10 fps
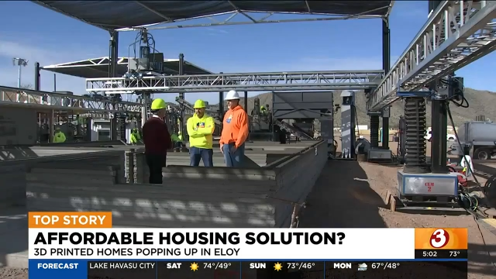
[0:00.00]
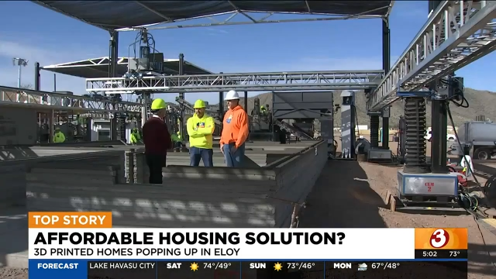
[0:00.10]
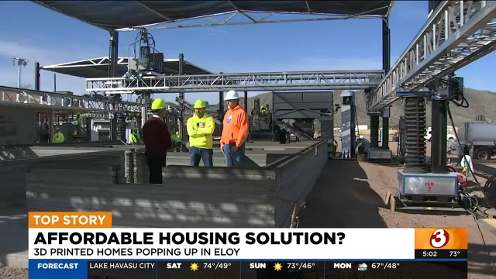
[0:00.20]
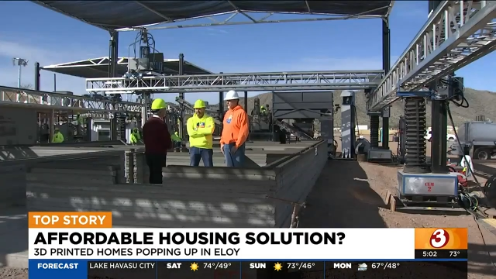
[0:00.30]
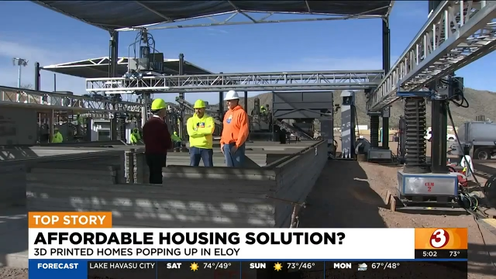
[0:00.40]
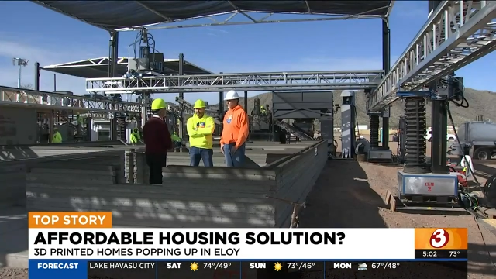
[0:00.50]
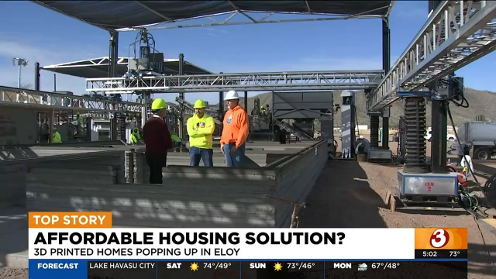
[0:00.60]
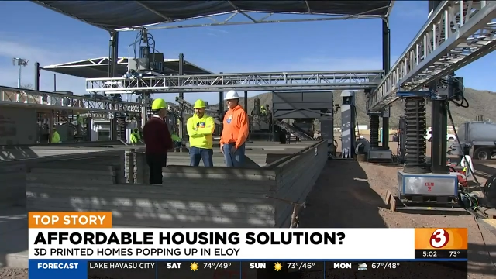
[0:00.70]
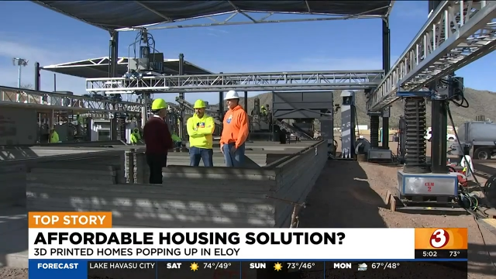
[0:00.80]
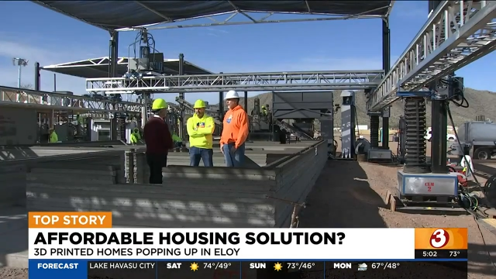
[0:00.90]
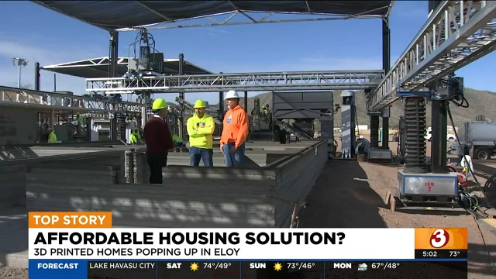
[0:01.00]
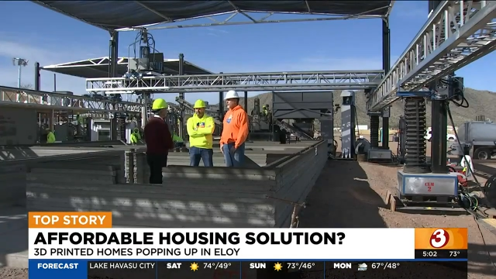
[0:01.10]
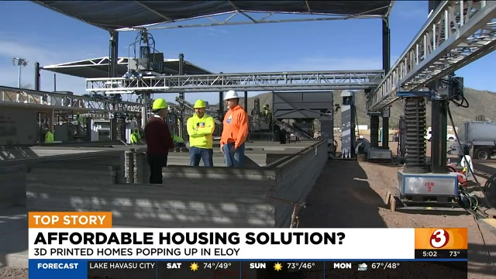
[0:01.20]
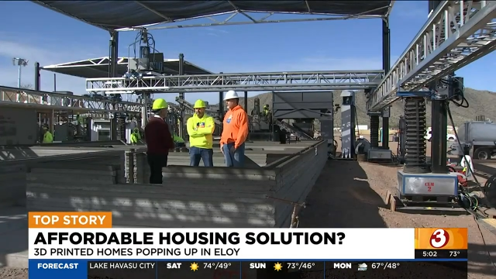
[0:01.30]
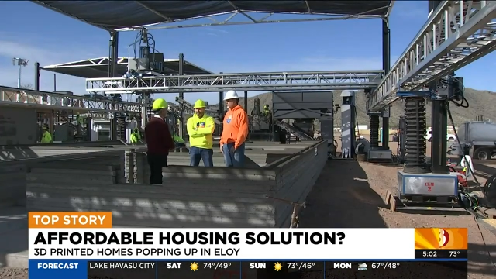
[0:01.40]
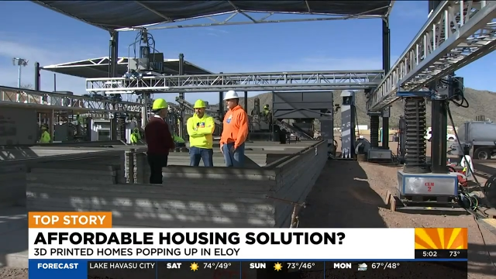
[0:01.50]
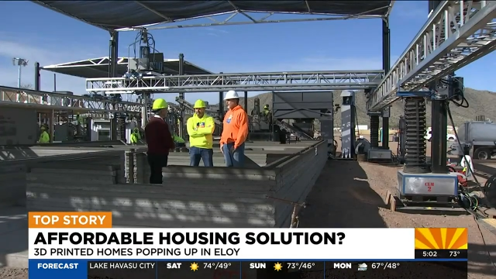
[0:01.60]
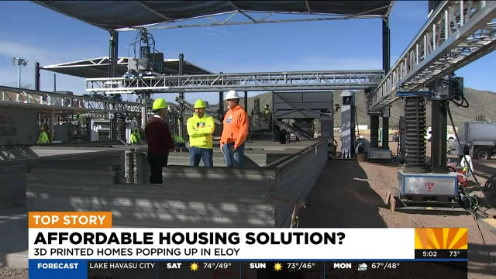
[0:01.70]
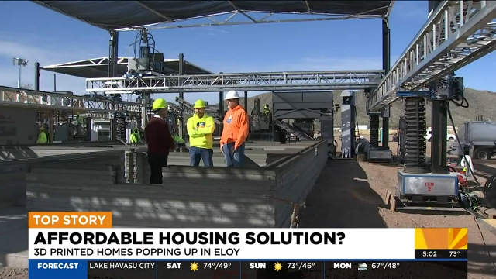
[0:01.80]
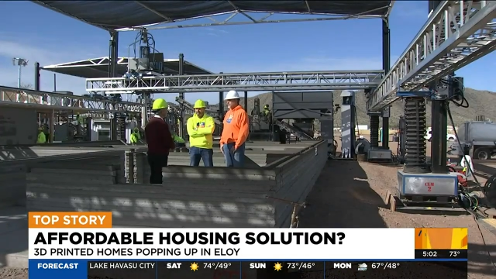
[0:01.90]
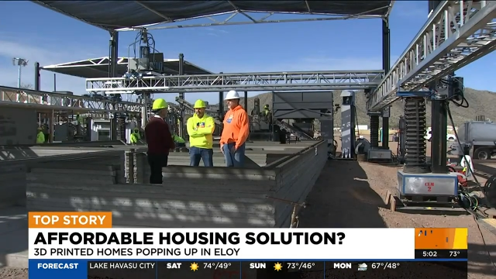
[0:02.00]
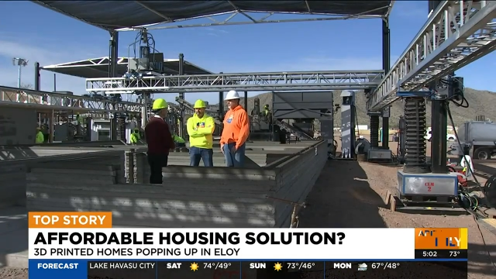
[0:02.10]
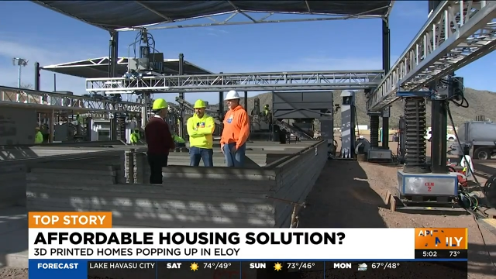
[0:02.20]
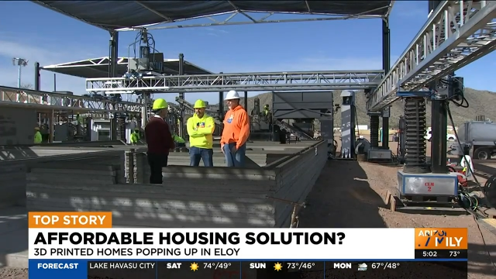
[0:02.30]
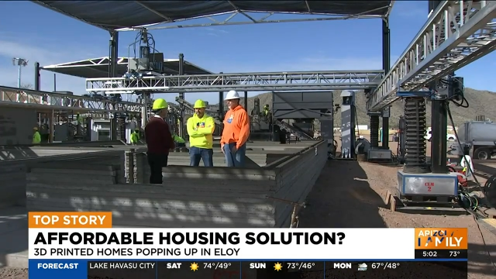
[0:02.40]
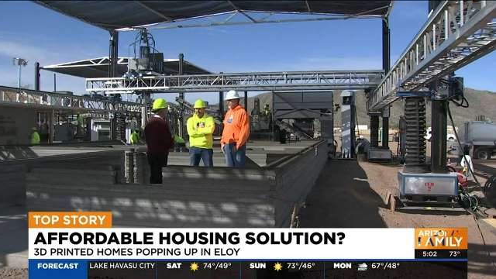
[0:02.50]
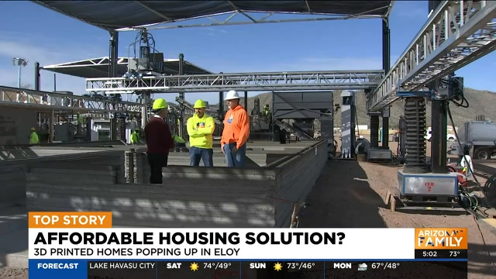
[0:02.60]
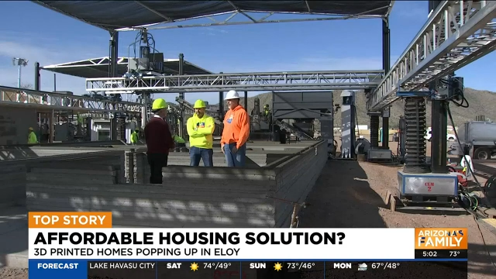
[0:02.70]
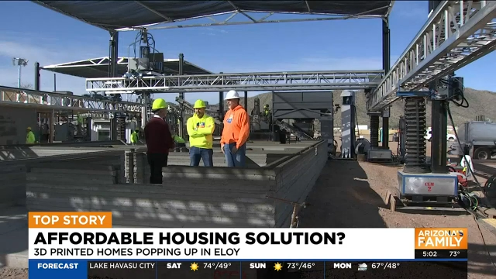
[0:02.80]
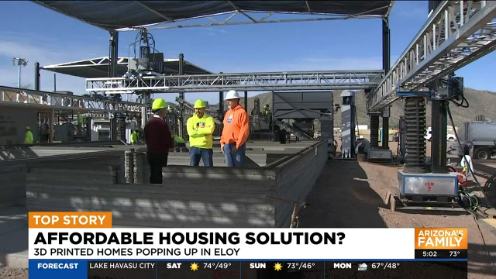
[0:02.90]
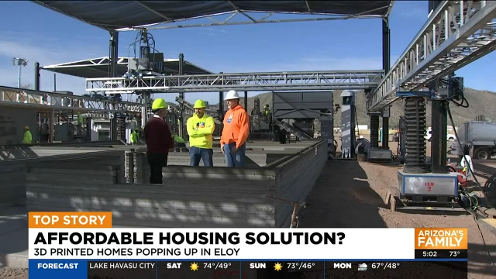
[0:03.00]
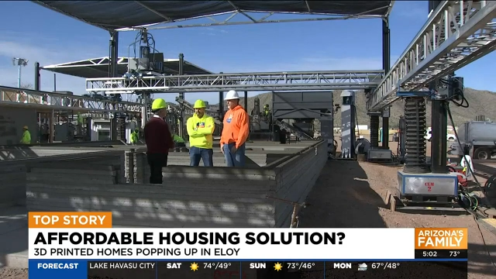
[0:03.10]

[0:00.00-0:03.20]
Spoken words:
No face is visible, so there are no lips to read.